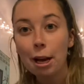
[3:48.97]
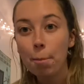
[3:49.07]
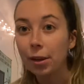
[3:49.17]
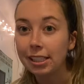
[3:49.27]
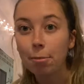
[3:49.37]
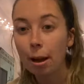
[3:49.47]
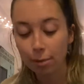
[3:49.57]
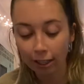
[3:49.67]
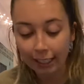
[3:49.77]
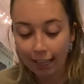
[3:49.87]
but sometimes I'll
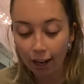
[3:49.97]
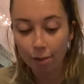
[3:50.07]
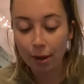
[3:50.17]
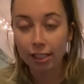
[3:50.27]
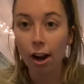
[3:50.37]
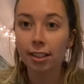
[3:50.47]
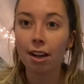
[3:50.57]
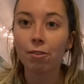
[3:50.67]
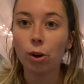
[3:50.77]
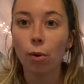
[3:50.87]
like take off my socks
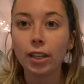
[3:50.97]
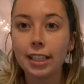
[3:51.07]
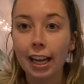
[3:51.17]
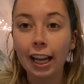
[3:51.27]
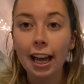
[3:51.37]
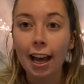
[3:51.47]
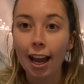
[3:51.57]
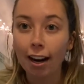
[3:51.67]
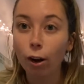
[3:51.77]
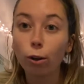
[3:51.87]
after a work day
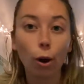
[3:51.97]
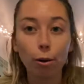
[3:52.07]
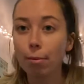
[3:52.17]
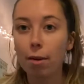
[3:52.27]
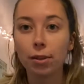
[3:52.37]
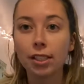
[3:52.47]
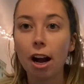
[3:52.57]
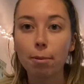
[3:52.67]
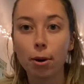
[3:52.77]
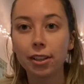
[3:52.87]
and I'll go to bed with
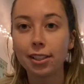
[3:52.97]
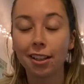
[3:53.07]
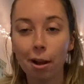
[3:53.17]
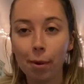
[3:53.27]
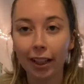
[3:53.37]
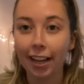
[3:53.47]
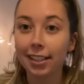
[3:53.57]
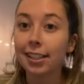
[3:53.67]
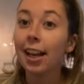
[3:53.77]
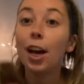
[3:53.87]
sock marks still on my
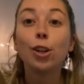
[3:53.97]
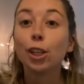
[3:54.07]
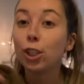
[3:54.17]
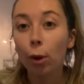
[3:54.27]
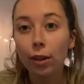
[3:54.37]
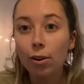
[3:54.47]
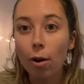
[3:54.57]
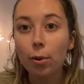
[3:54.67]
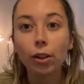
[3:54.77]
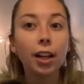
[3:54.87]
legs. So it's totally
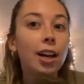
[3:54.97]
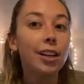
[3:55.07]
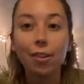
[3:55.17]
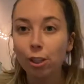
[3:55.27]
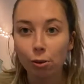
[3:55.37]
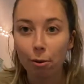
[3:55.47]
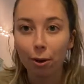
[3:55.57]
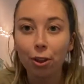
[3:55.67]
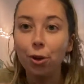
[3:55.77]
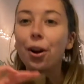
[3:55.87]
normal. Nothing's wrong
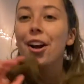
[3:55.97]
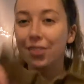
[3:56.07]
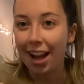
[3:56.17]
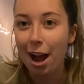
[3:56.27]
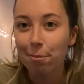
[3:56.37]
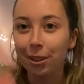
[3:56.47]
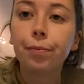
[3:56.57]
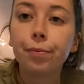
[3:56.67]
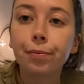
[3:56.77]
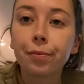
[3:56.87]
with you if that happens.
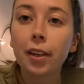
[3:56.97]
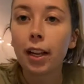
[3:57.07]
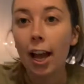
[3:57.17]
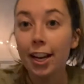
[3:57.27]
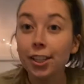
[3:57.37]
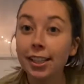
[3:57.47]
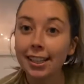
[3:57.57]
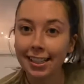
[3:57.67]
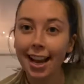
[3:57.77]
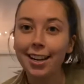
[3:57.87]
And just on a
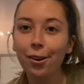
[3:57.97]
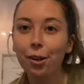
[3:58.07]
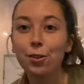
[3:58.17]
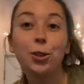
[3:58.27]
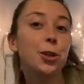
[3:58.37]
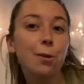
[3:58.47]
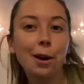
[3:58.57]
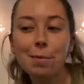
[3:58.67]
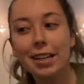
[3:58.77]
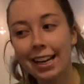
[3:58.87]
side note, if you do
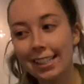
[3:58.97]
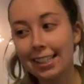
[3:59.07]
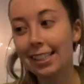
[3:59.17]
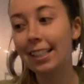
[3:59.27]
want to be nice and